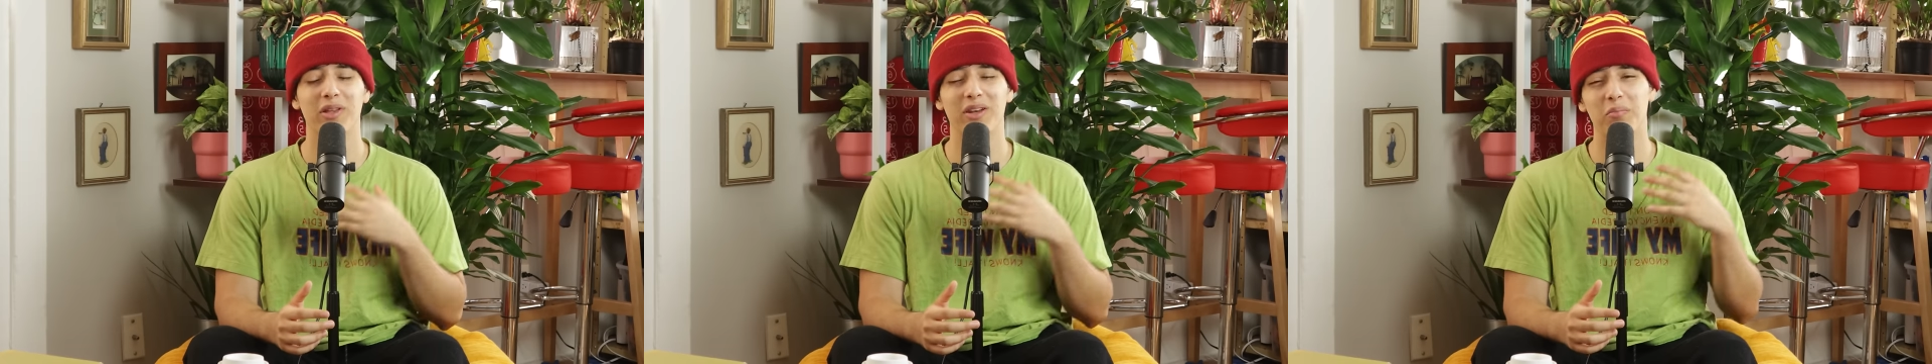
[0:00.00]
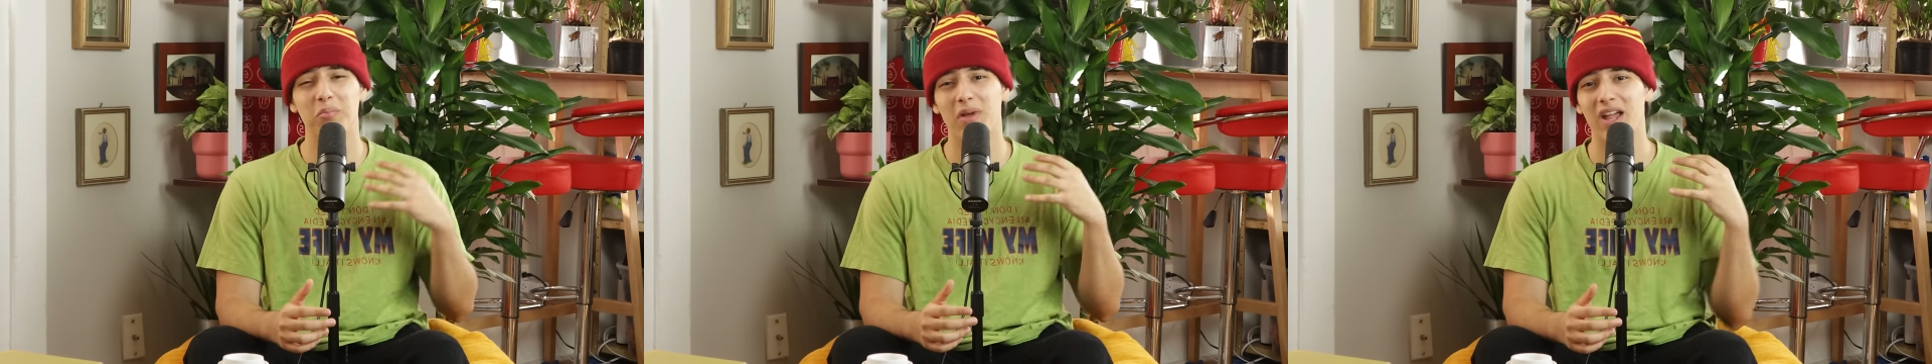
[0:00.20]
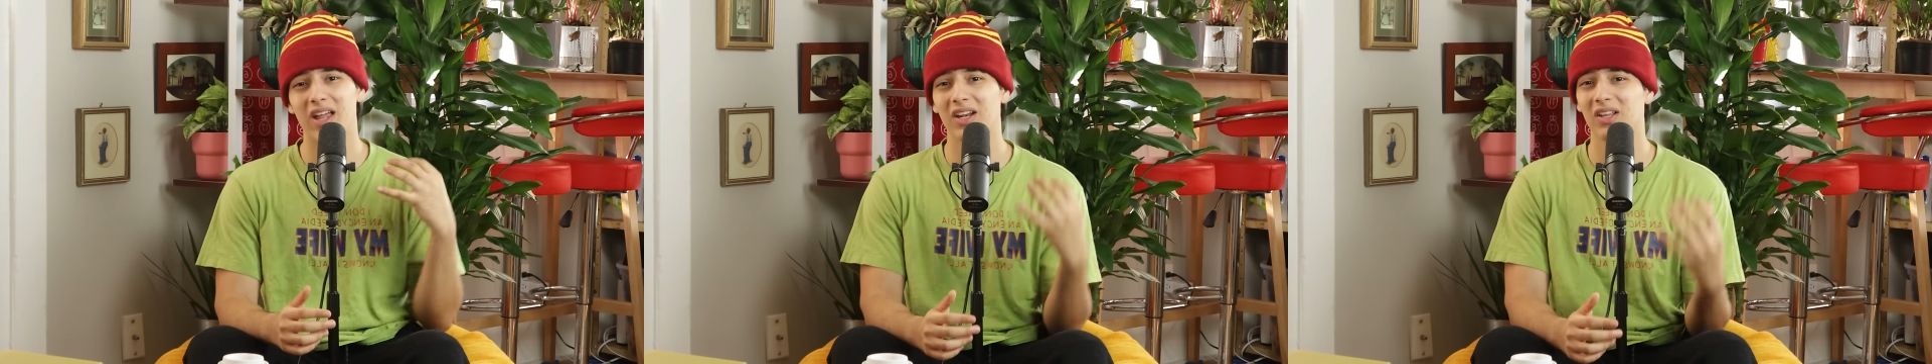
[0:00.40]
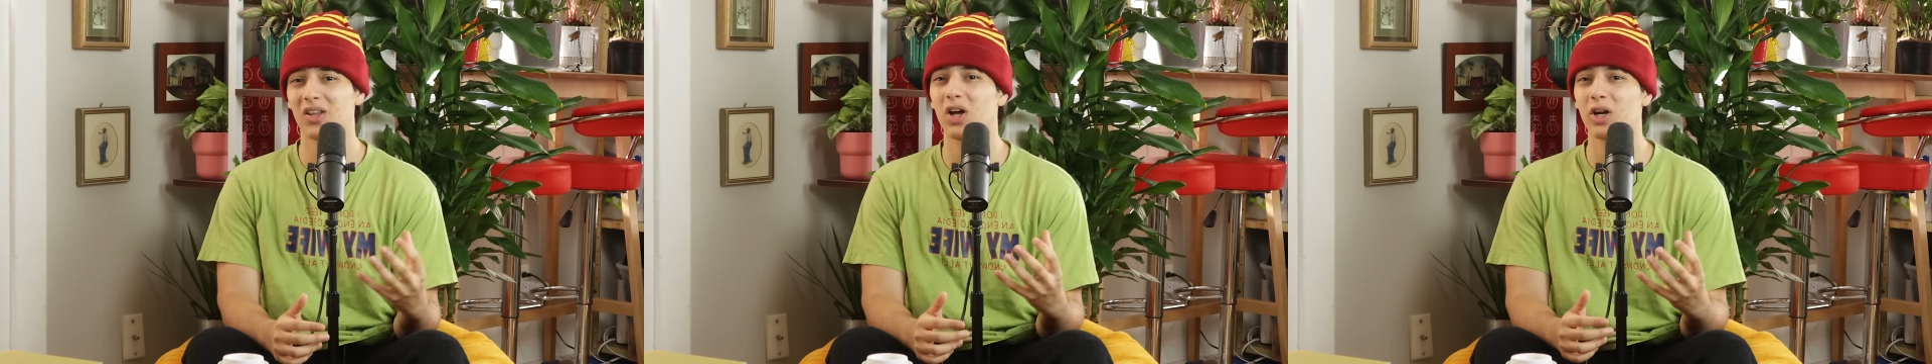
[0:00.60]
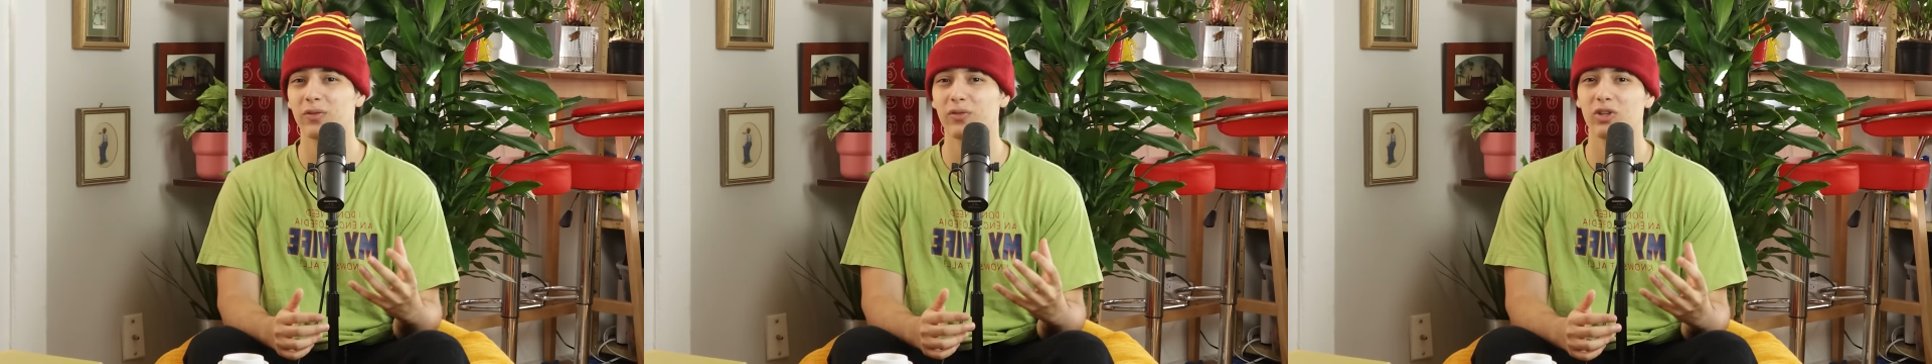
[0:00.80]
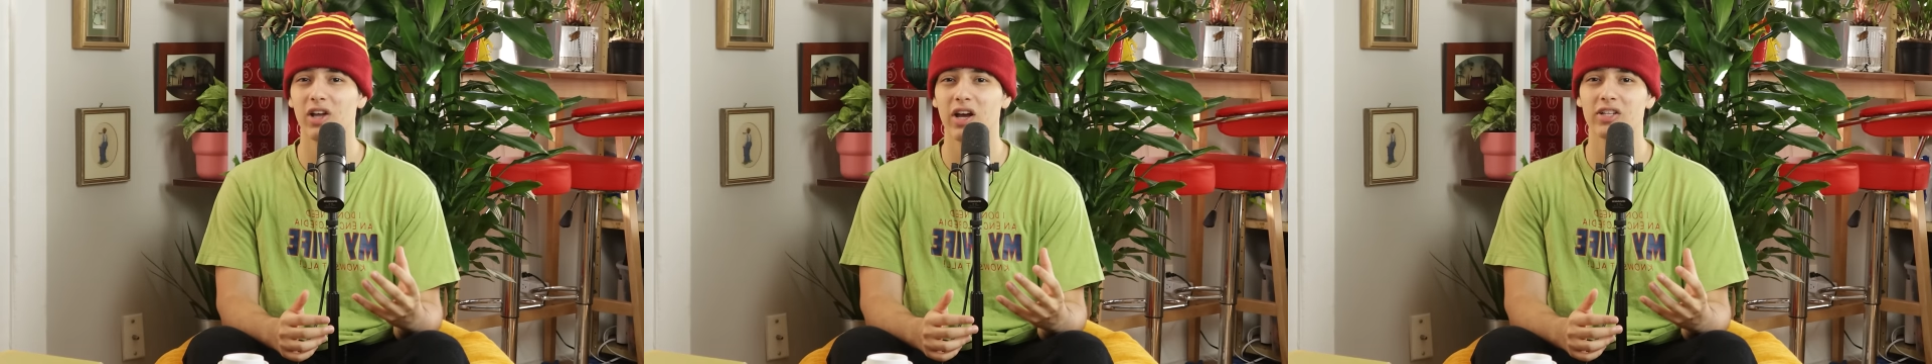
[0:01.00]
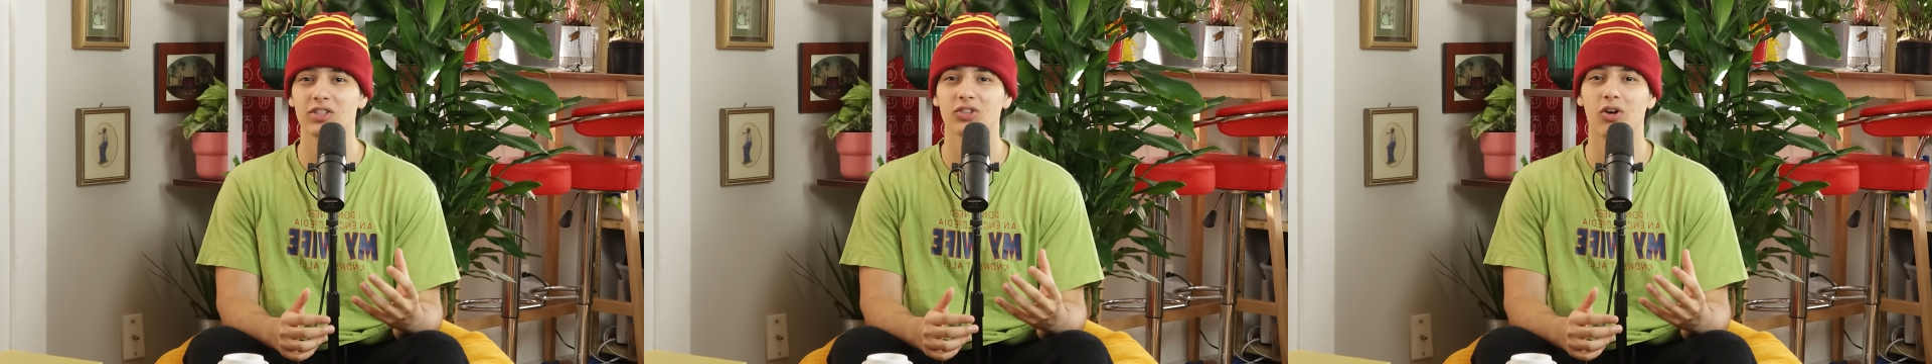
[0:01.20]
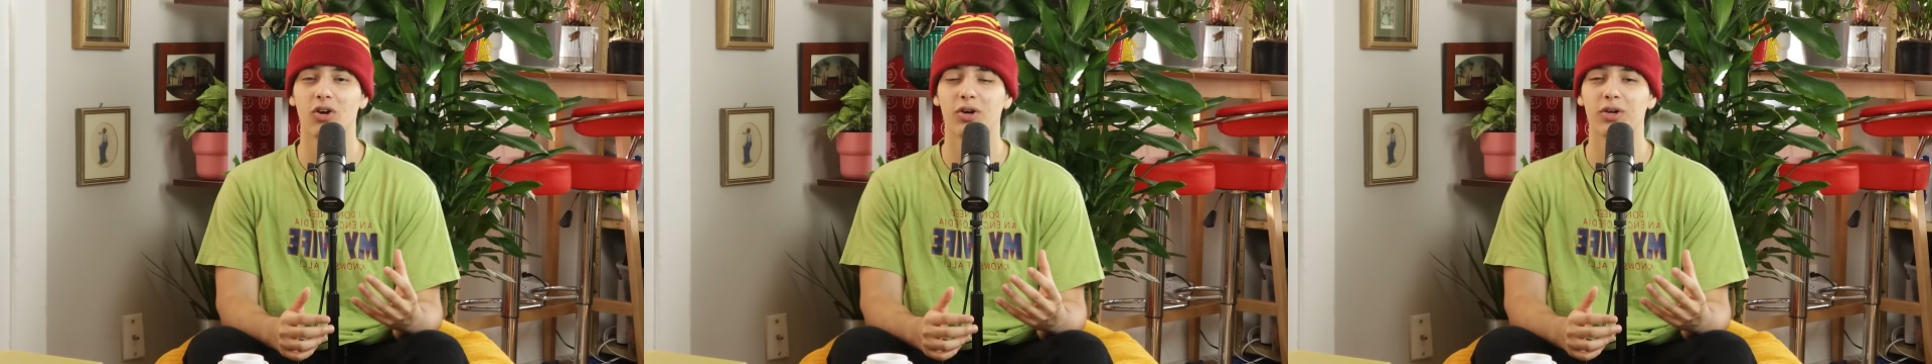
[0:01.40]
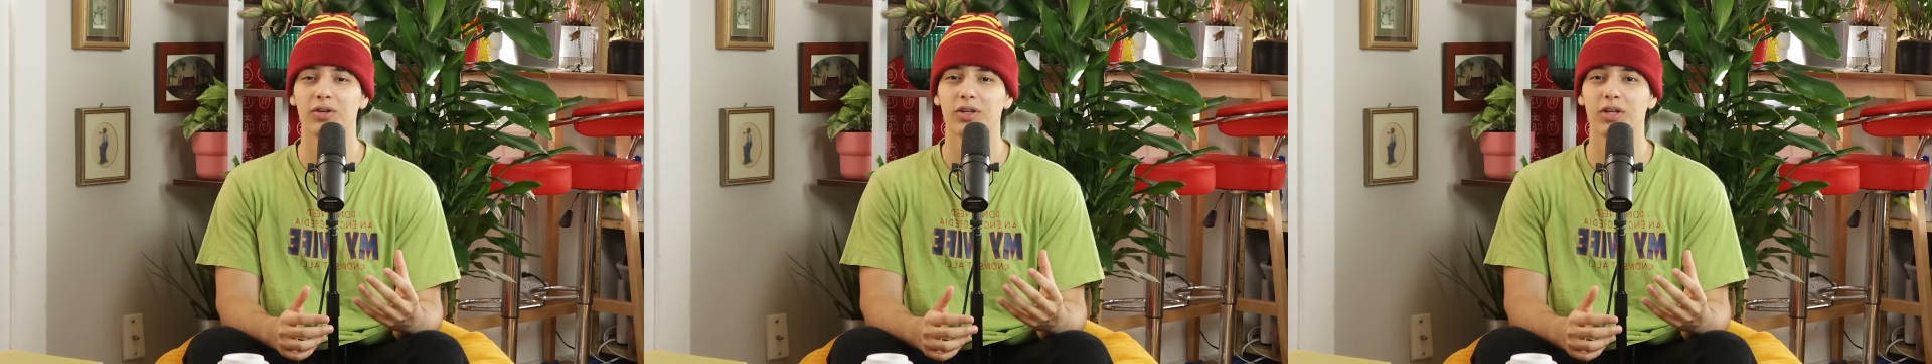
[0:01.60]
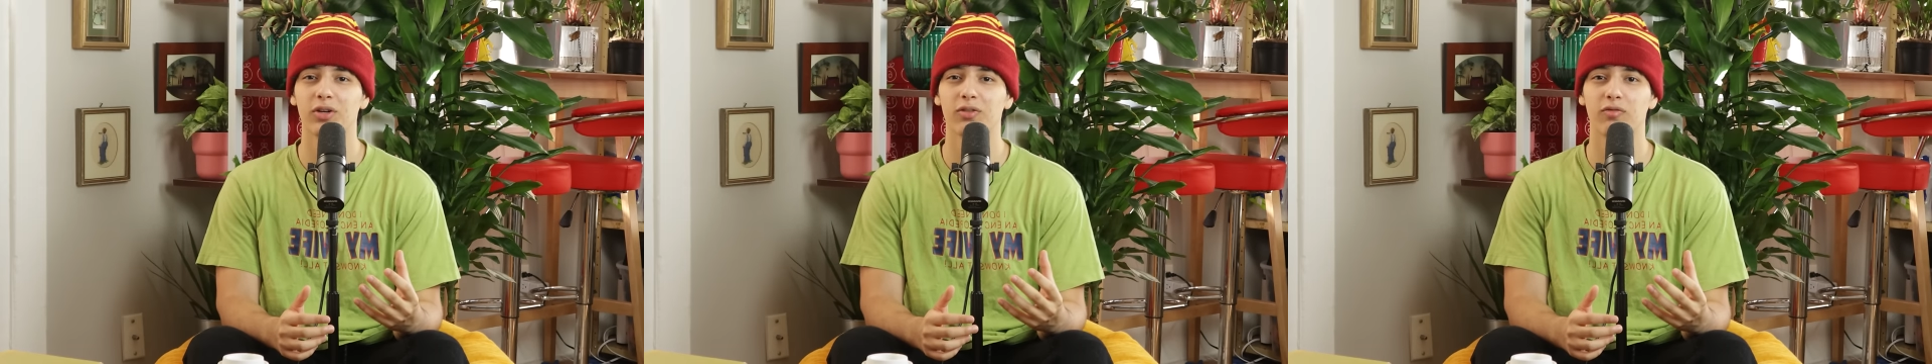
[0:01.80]
and a lot of you guys
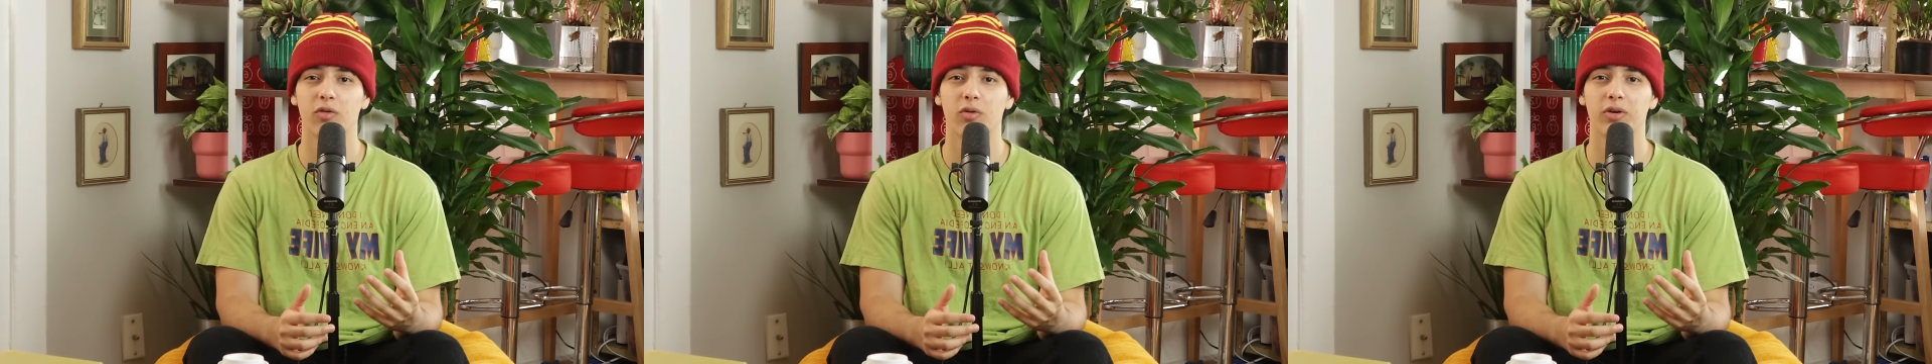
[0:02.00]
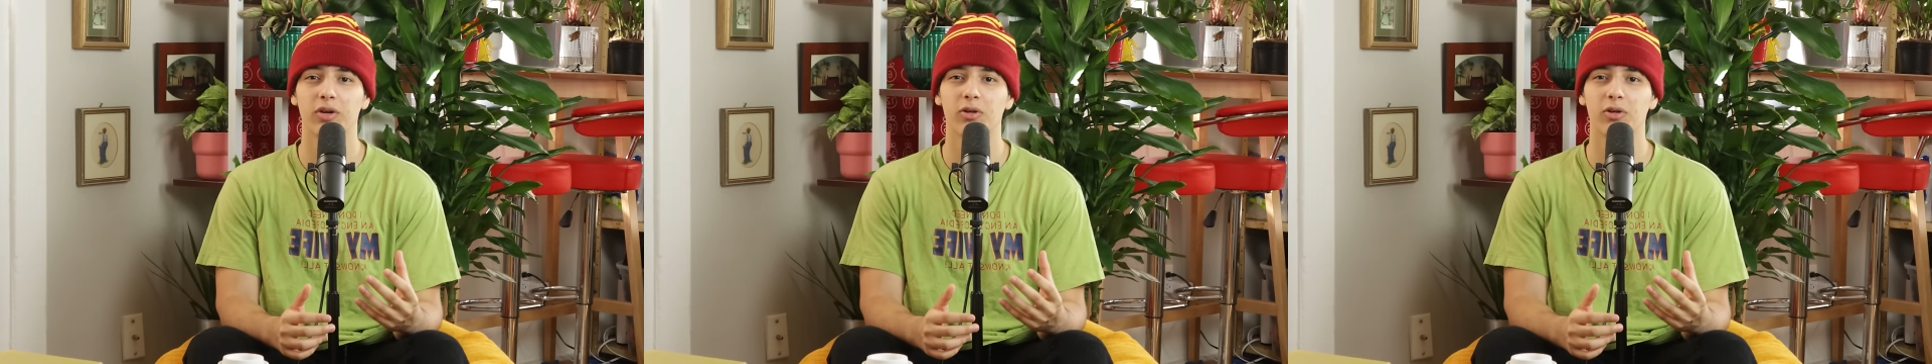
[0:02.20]
are here for